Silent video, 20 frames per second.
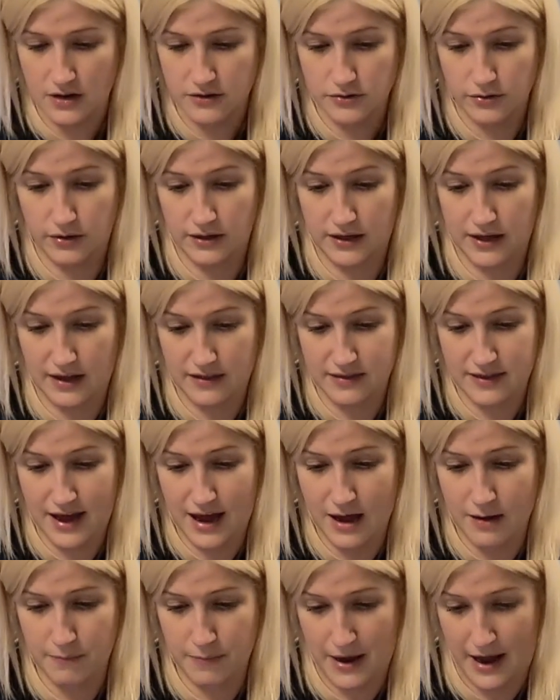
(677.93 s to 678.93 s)
So you get
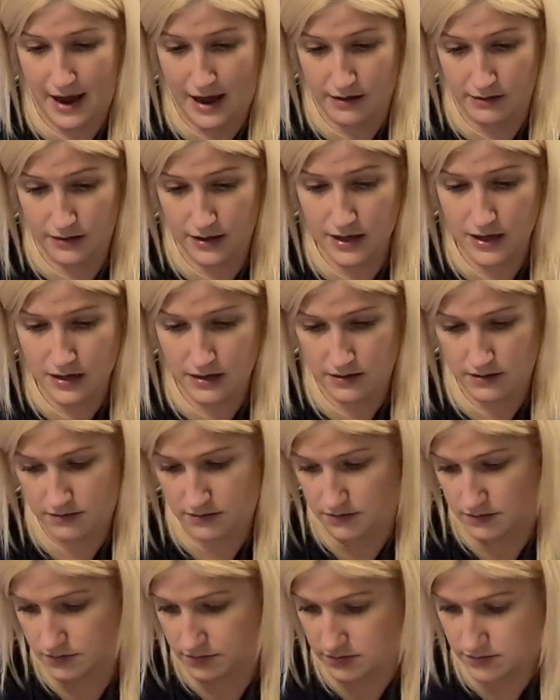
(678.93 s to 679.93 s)
that
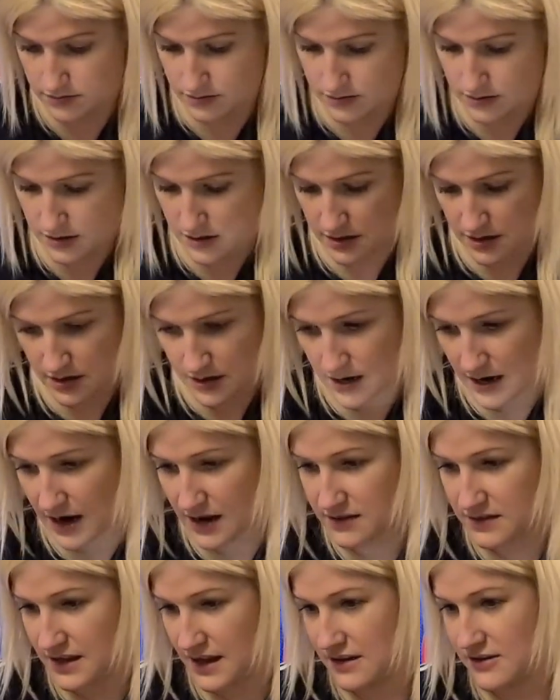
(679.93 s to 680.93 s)
palette,
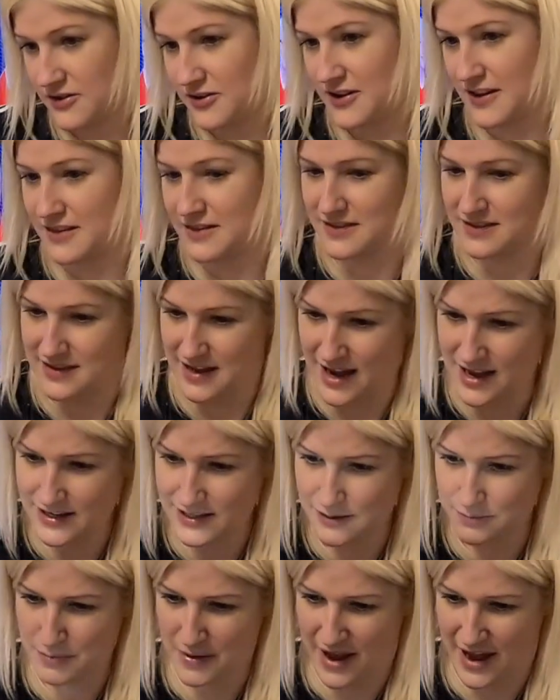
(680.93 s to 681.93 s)
and then you get
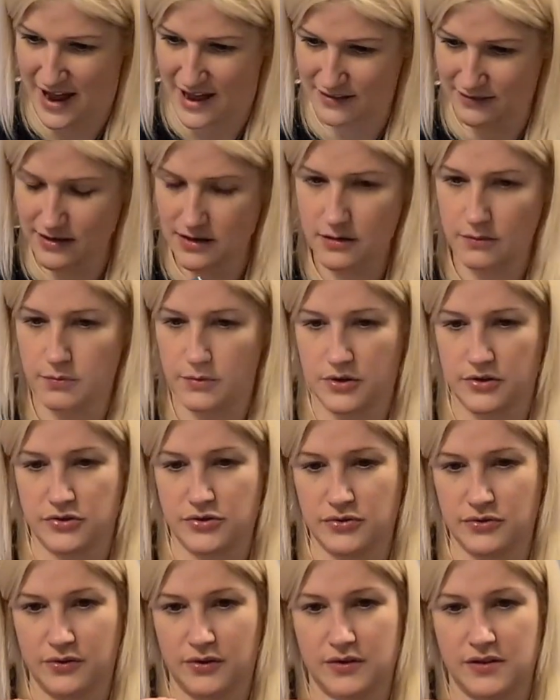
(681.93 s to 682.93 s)
this palette,
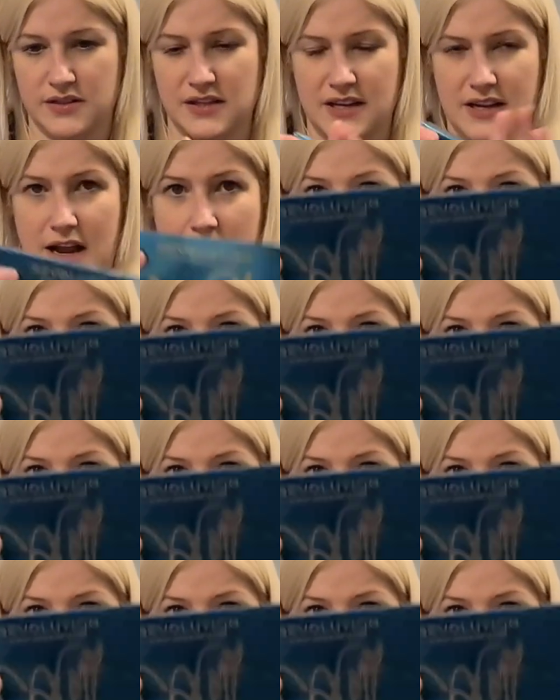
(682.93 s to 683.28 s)
which looks an